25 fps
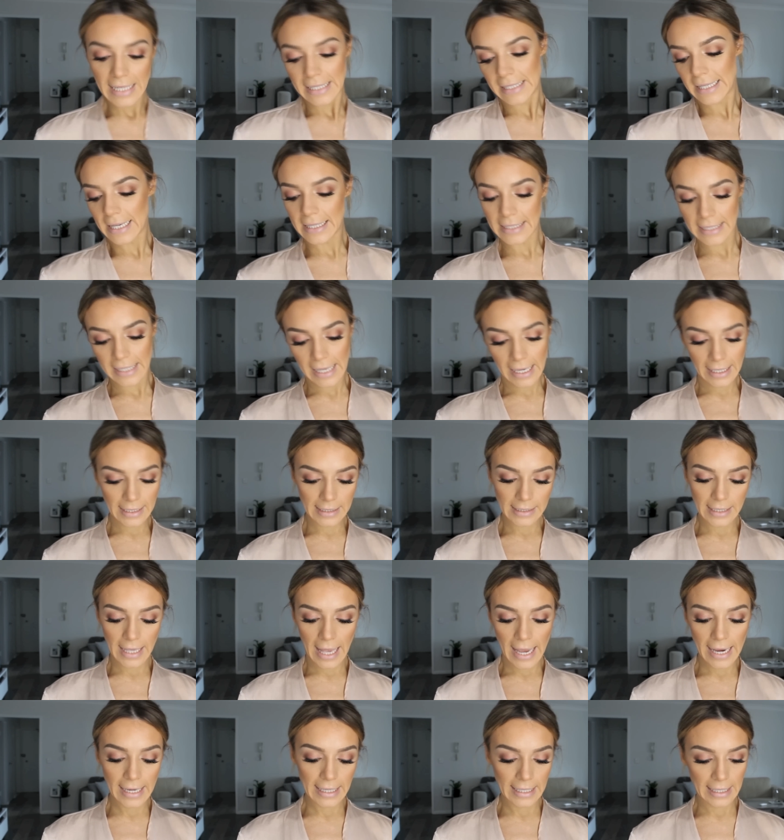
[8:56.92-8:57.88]
Desi X
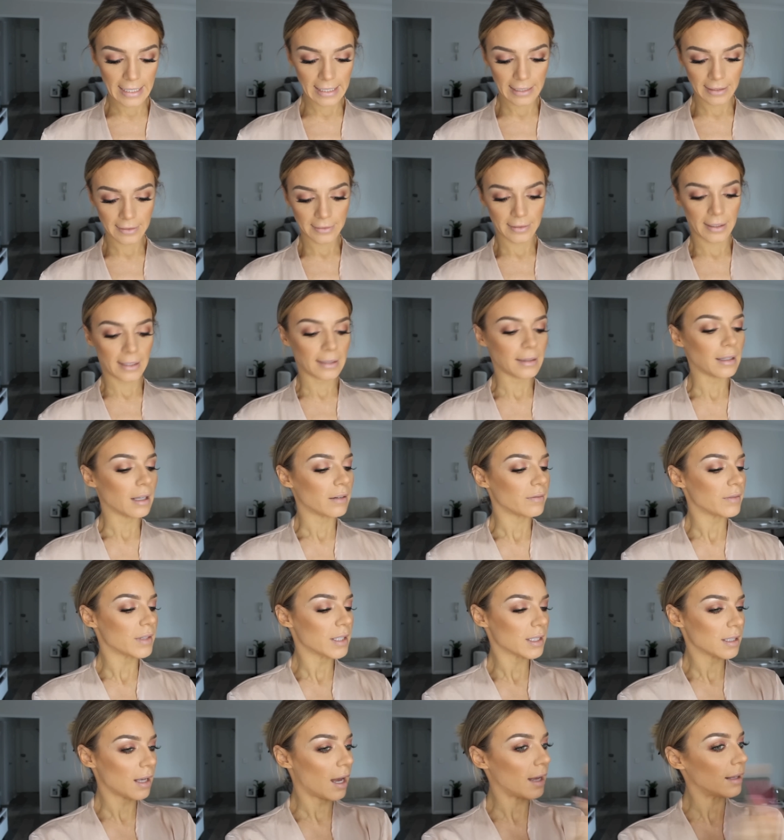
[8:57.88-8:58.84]
Katie. I love
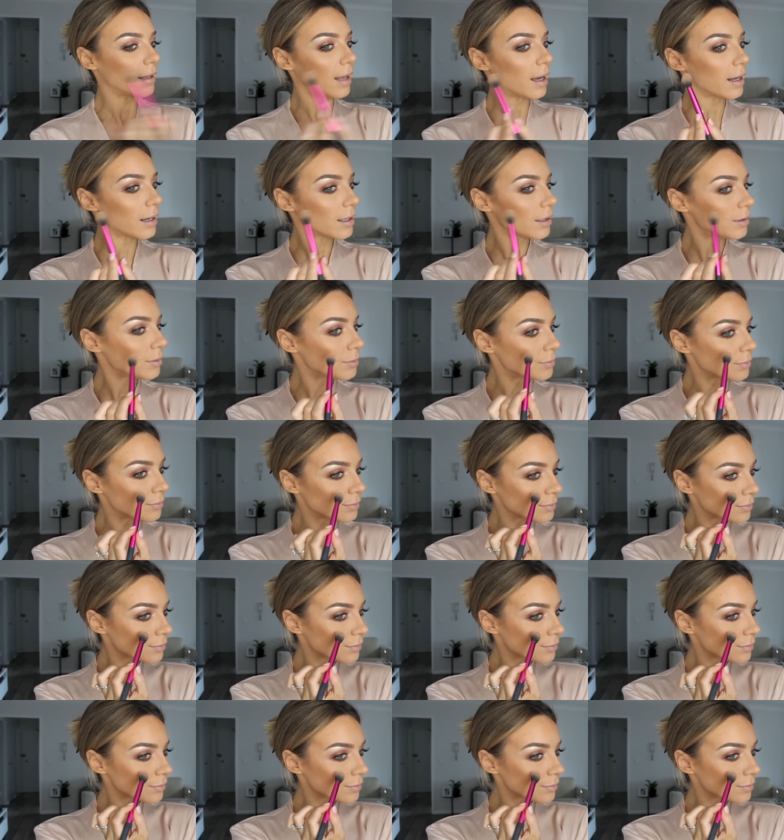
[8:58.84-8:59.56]
this highlighter.